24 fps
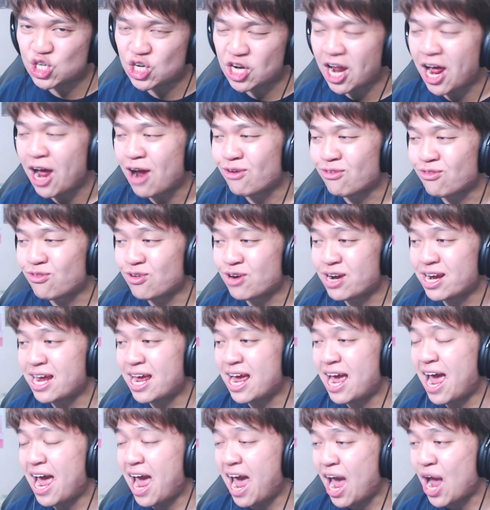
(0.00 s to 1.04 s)
and
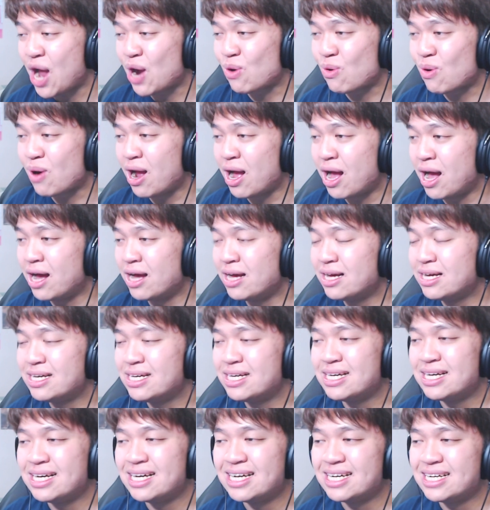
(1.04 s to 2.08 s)
every era
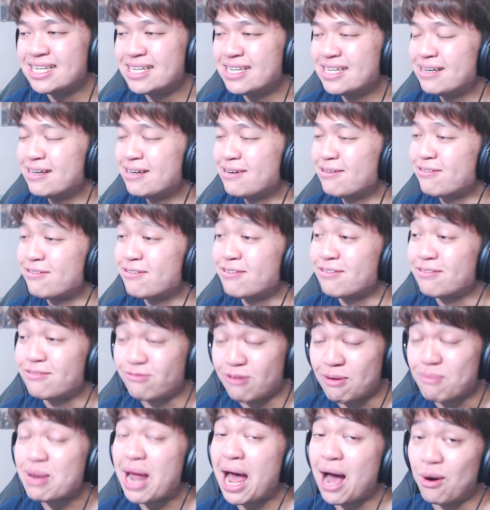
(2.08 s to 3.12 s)

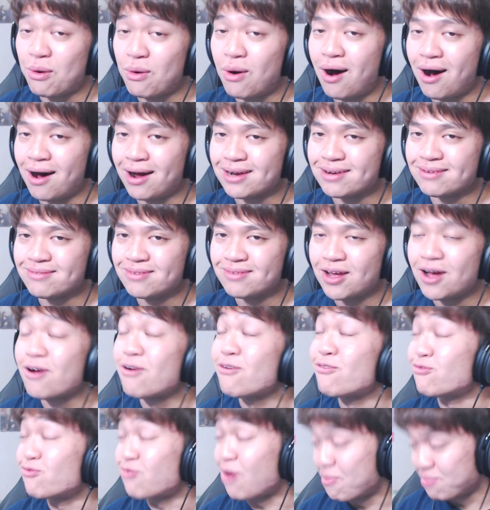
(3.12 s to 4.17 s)
from now on.
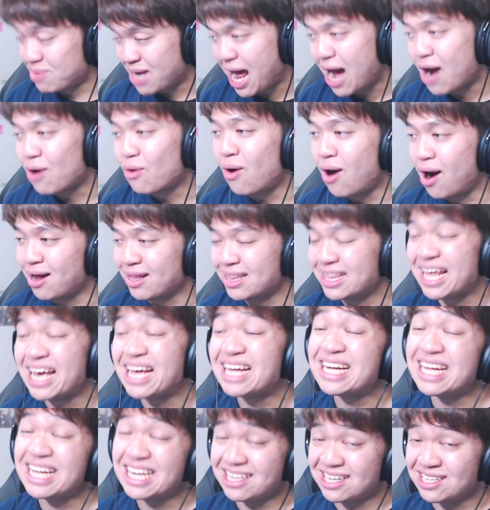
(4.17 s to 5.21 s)
They
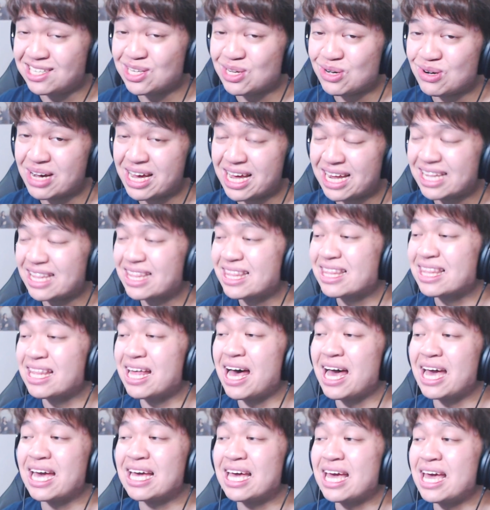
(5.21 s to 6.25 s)
need to do it.
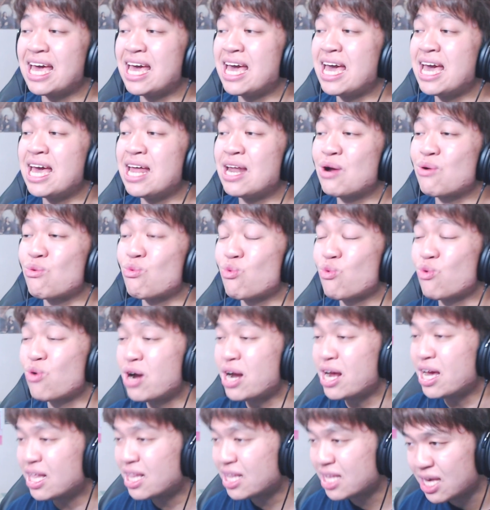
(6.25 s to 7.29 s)
Like, it
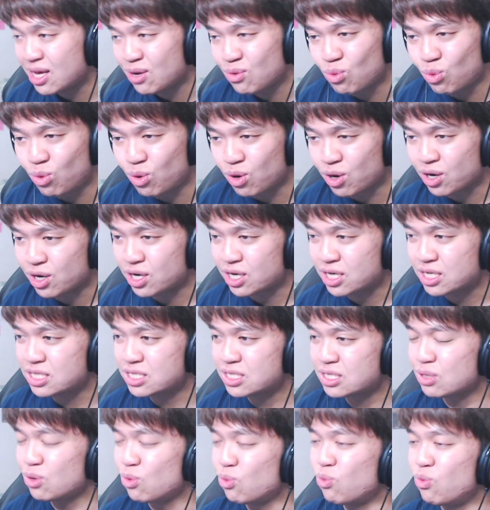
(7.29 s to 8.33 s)
really
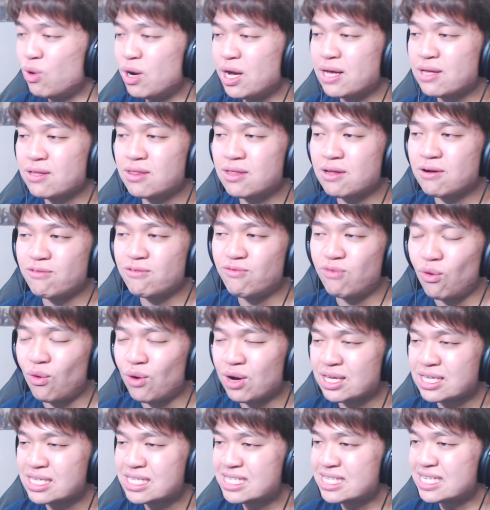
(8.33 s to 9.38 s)
works with their
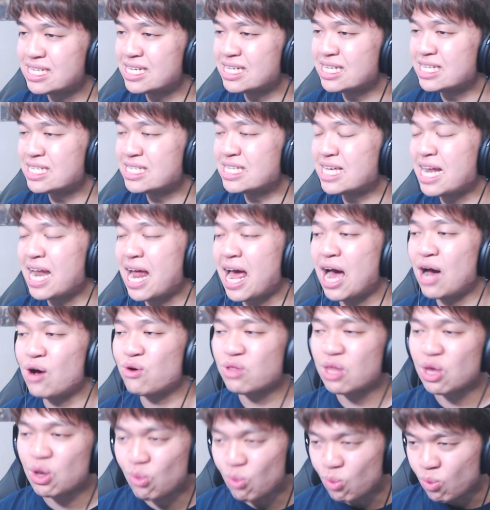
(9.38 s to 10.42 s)
voices and how
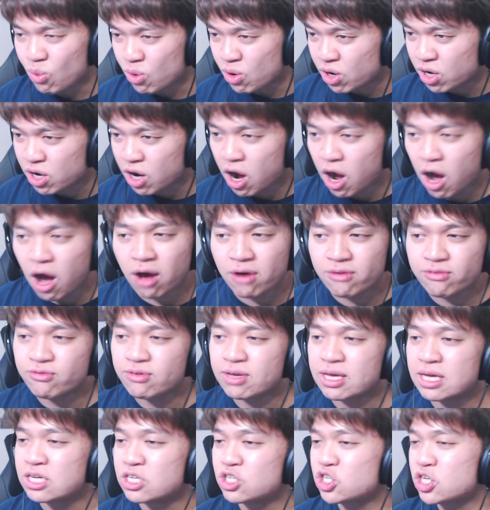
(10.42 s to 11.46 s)
they work off
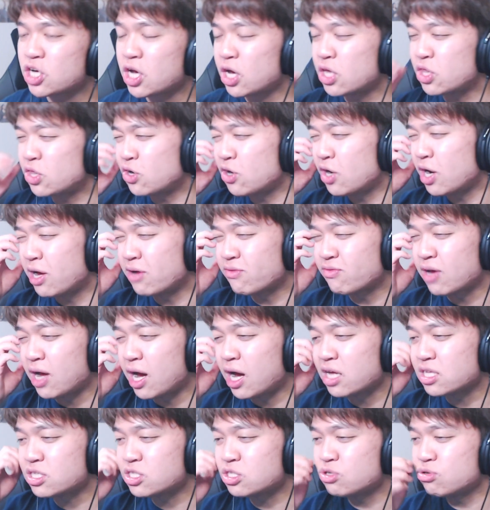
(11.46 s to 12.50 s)
each other, I've
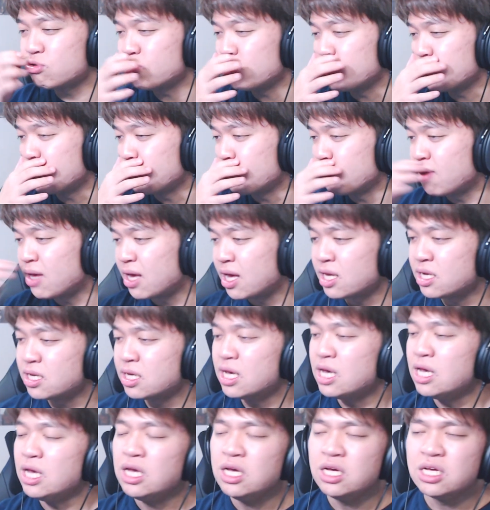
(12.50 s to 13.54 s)
got to admit.
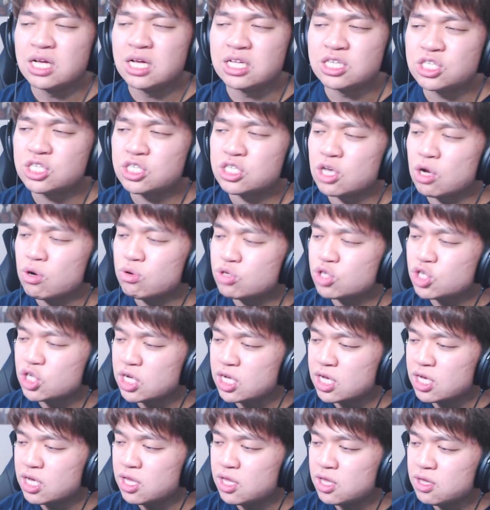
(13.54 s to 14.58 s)
It's so
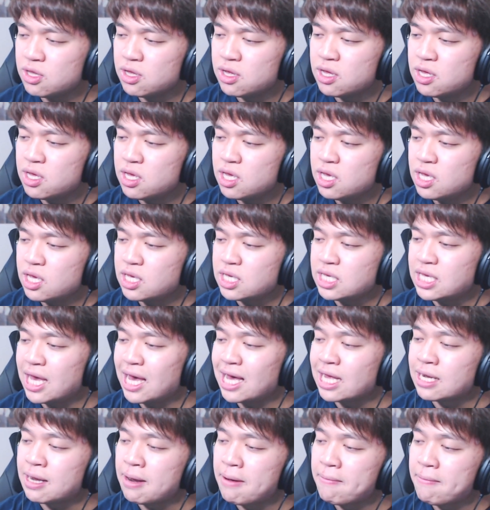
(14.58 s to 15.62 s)
chill,
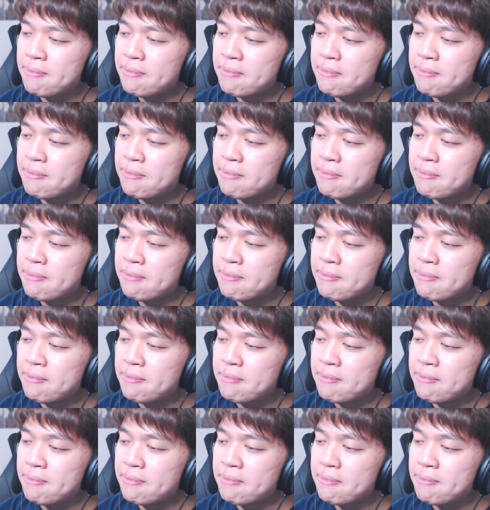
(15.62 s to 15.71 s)
yet